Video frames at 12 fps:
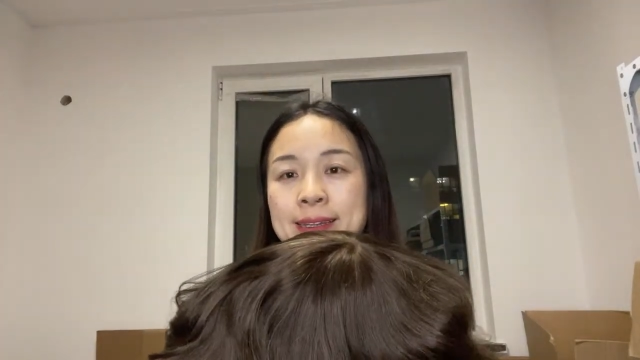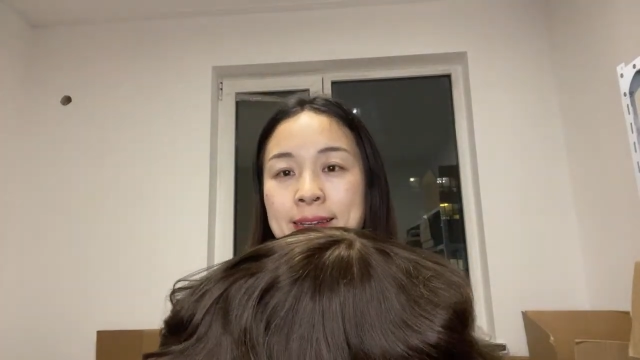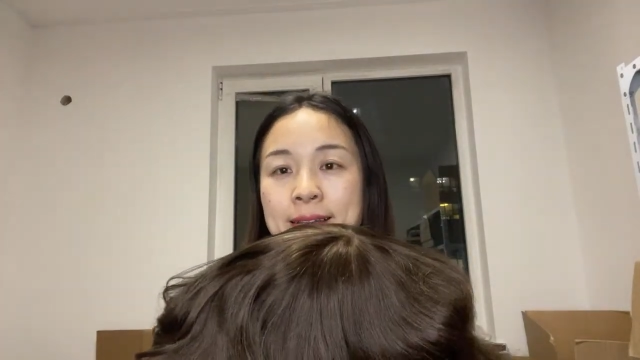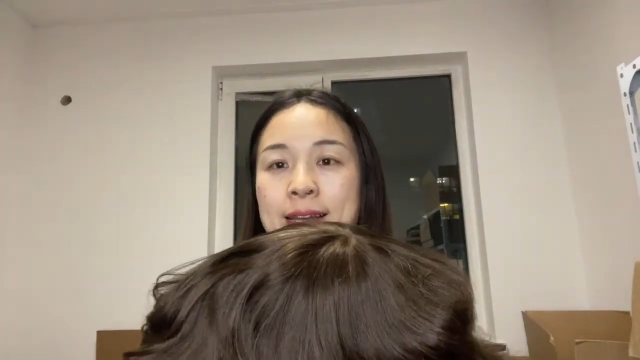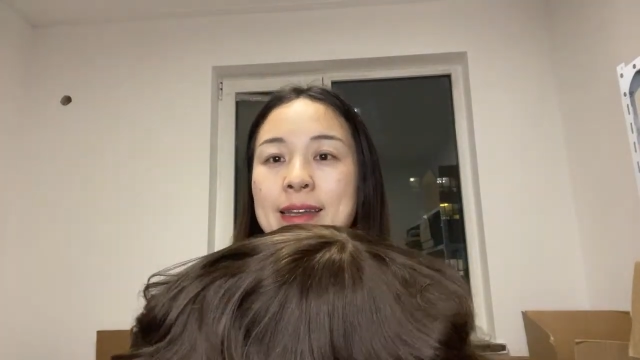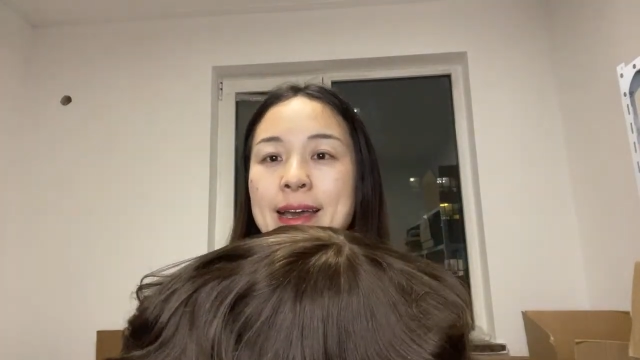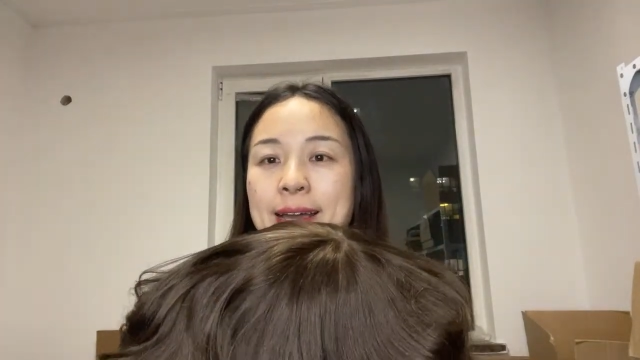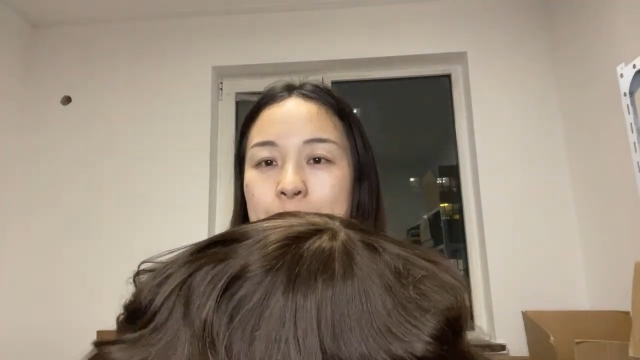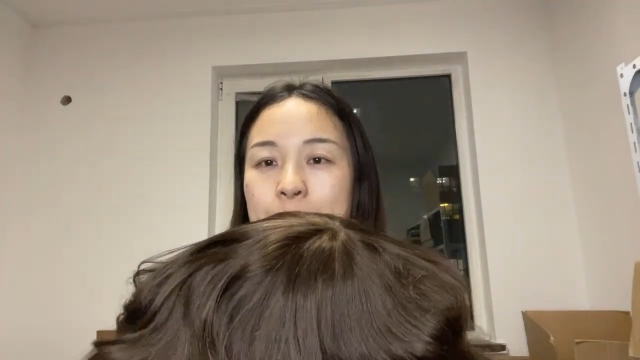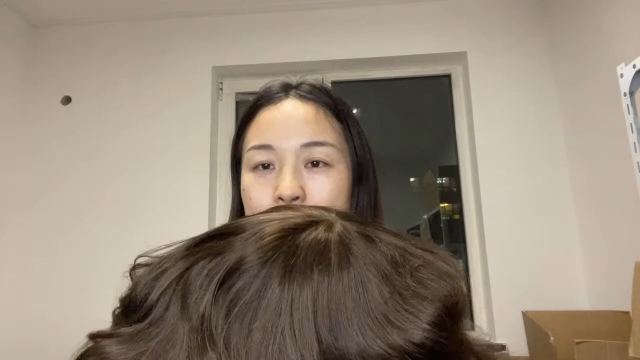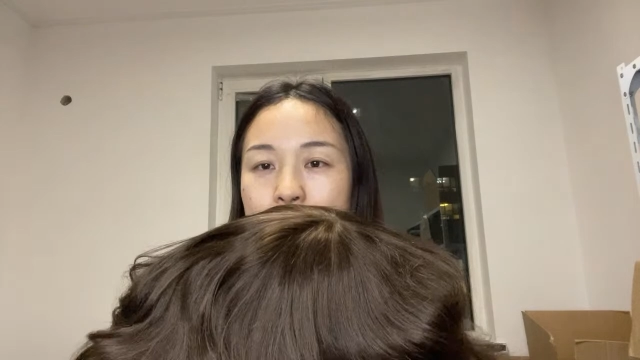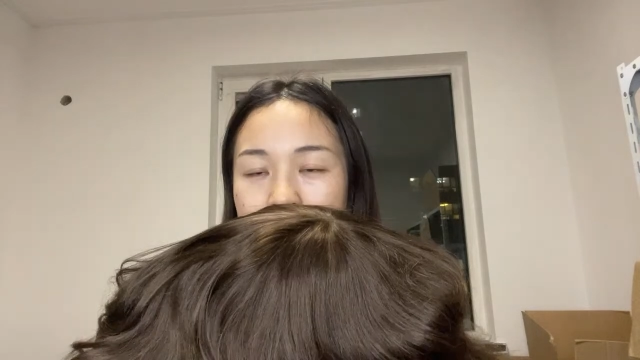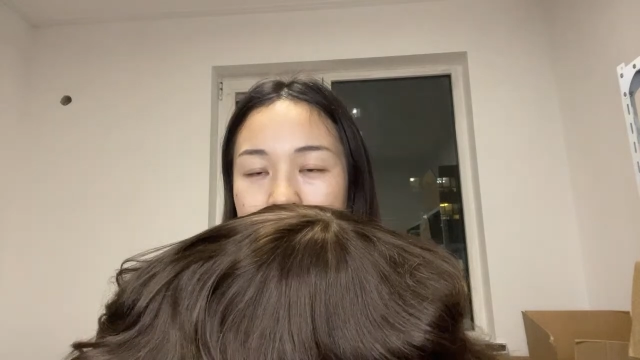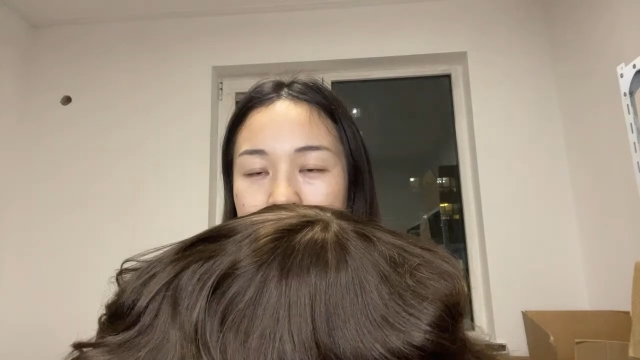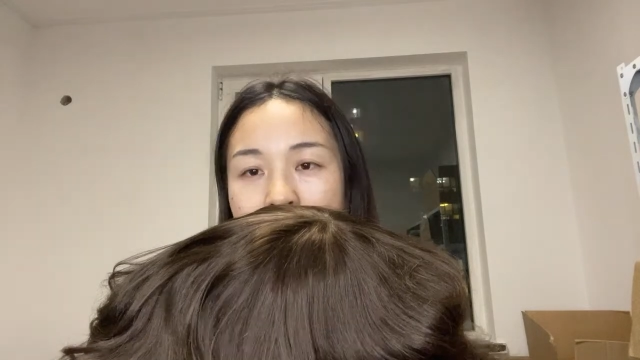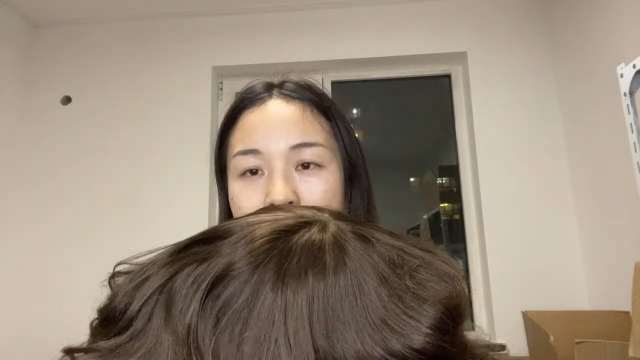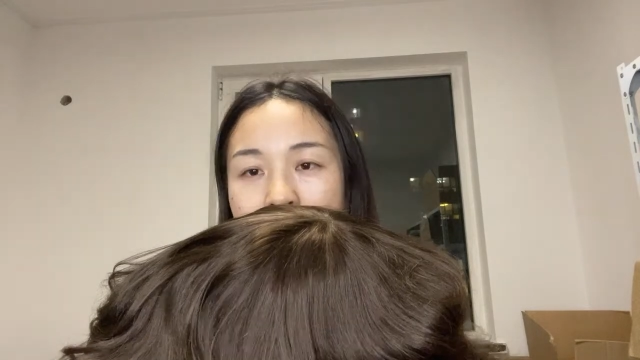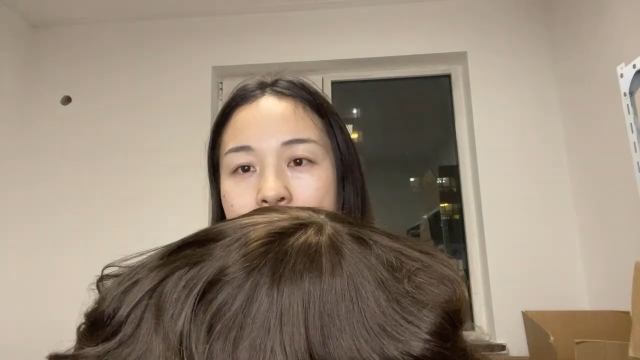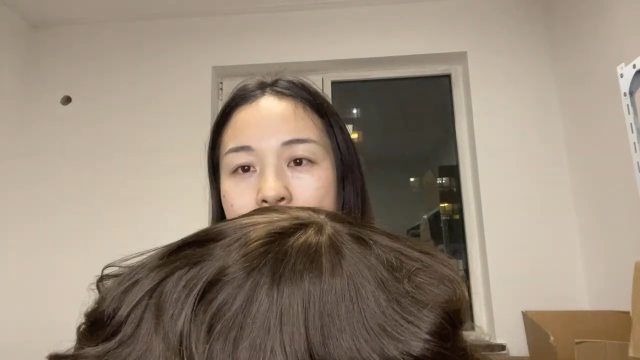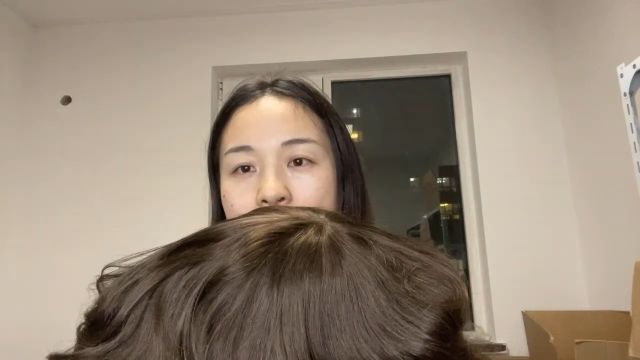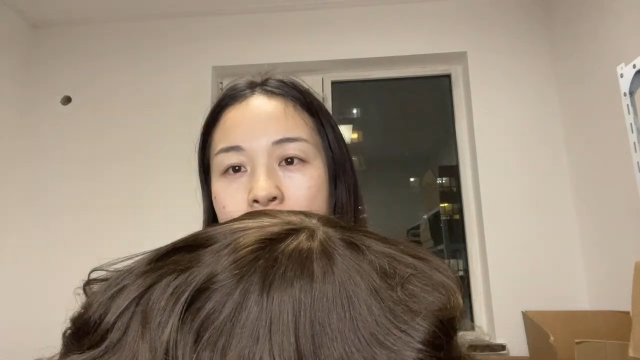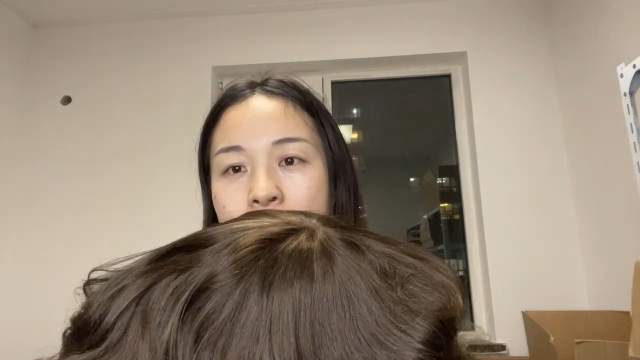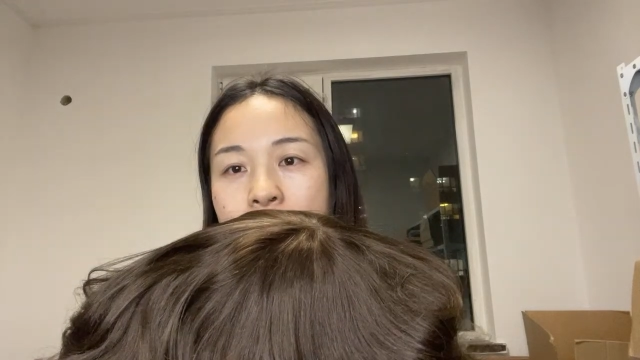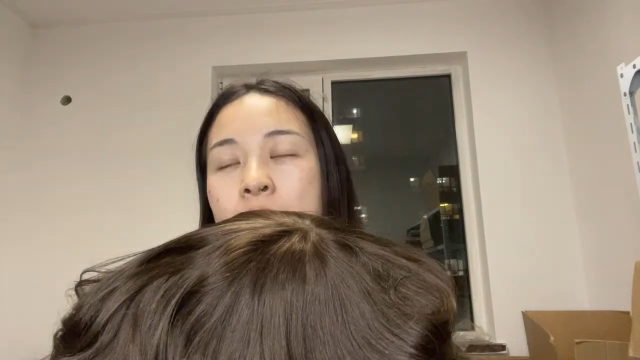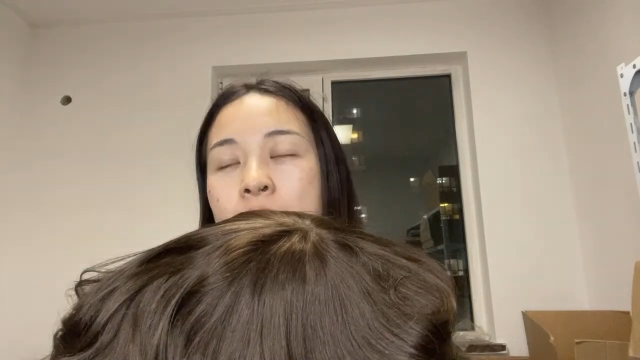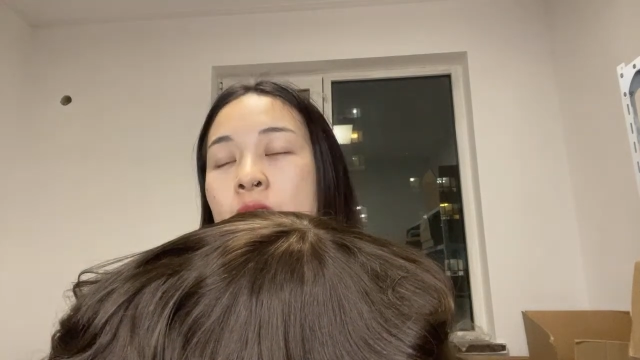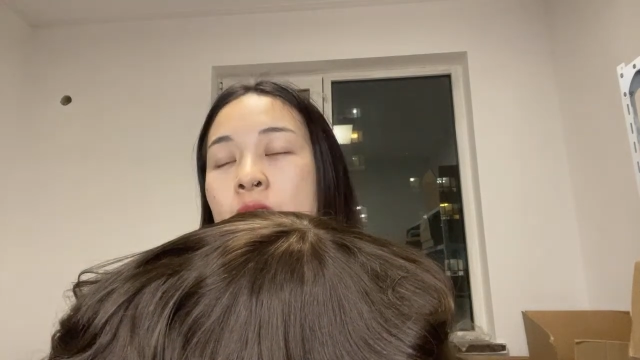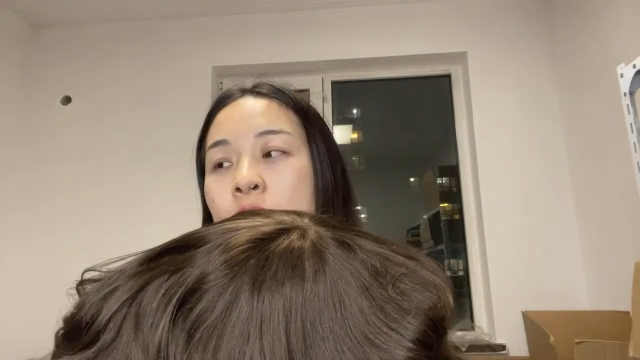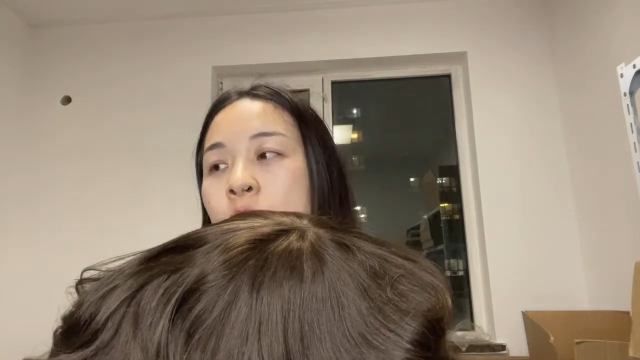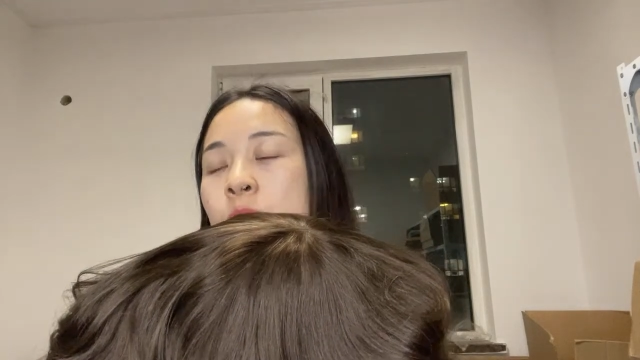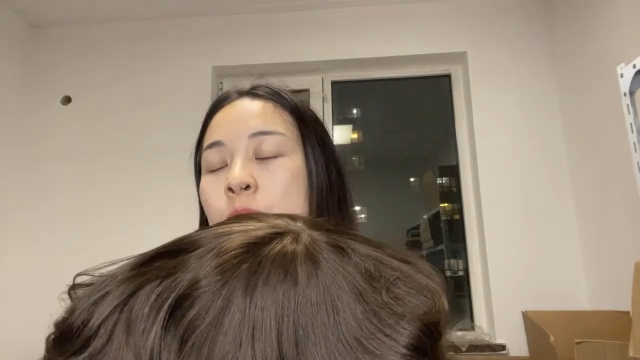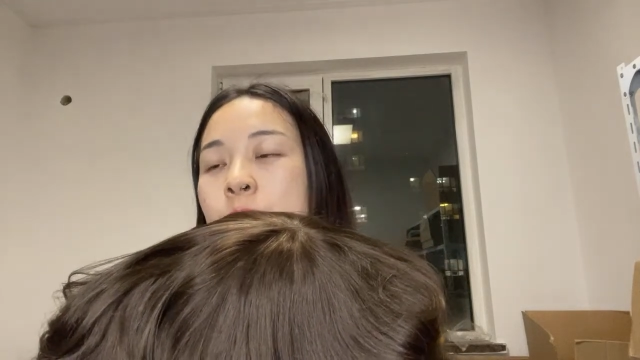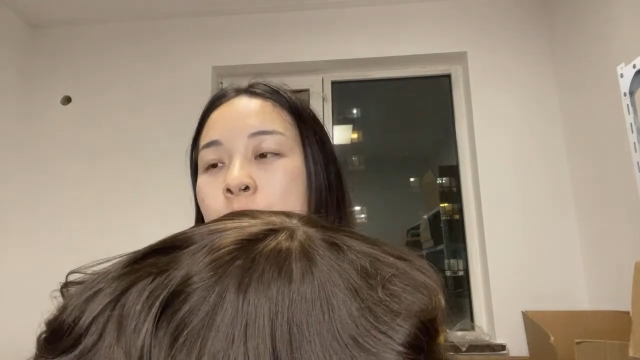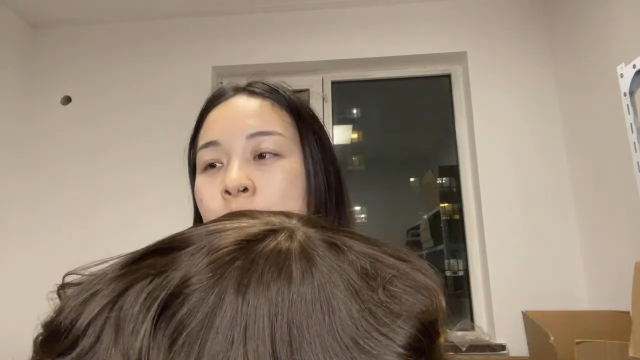like black color or